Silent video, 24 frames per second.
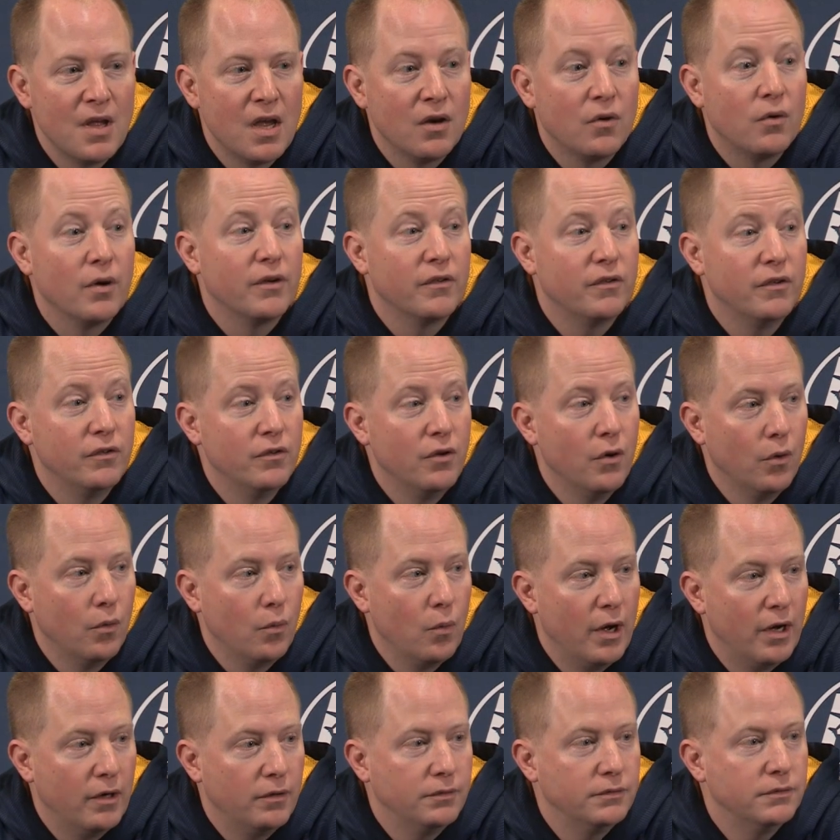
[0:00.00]
Chris is doing
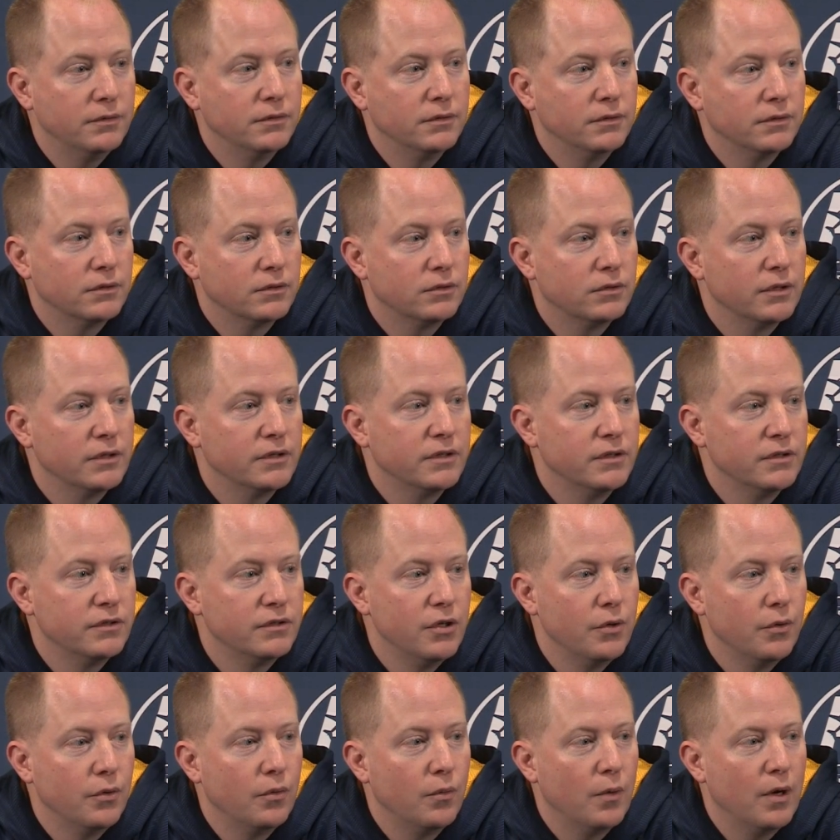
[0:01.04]
well. Chris is
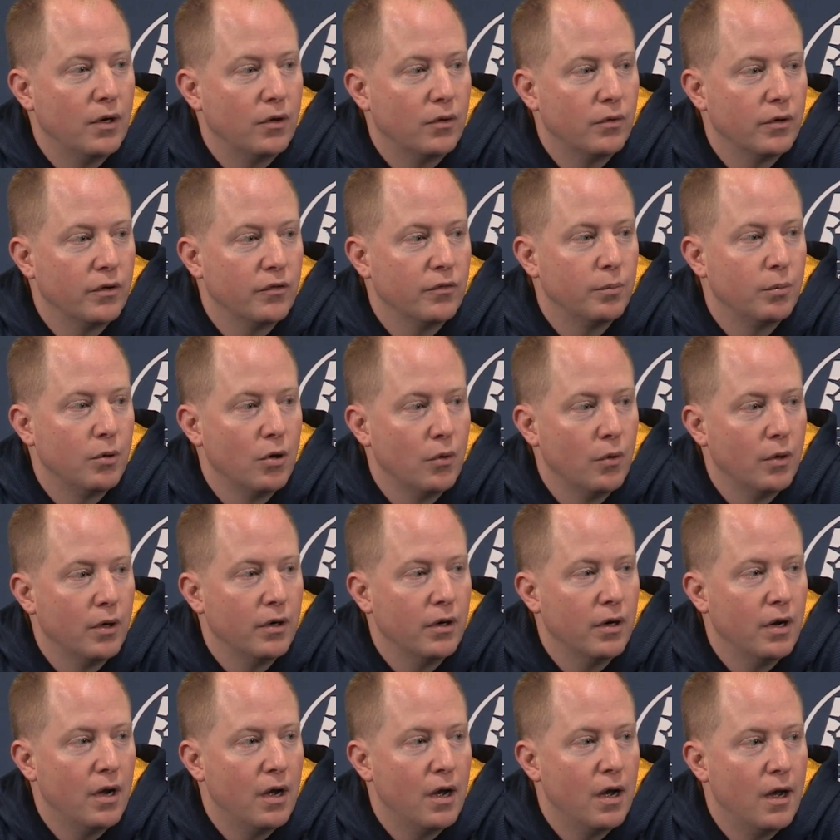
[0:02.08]
doing well. Chris
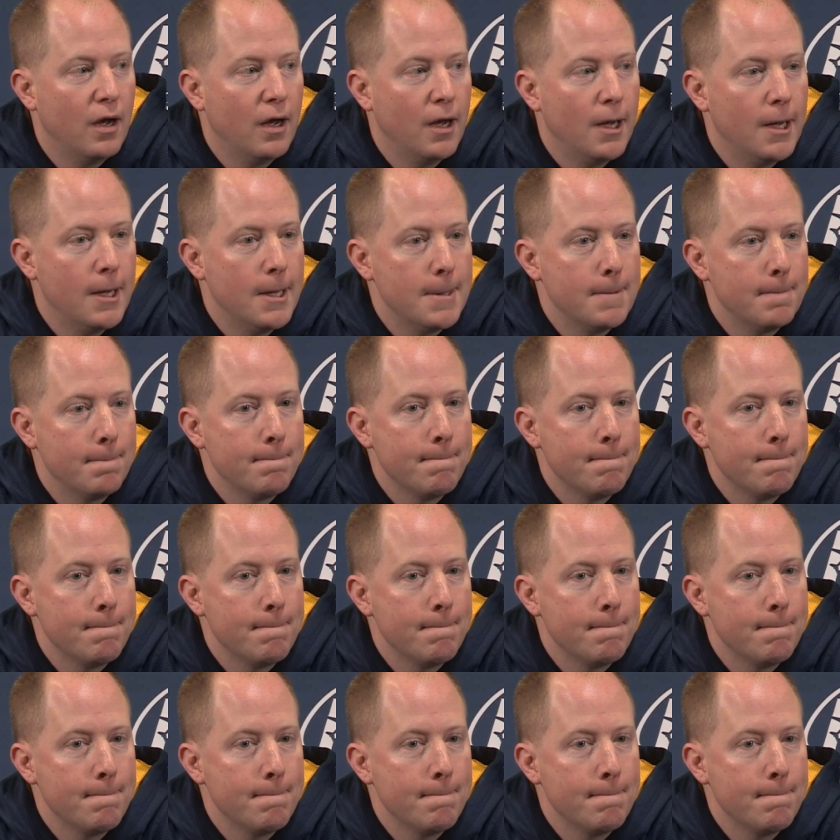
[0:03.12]
Brewer, uh,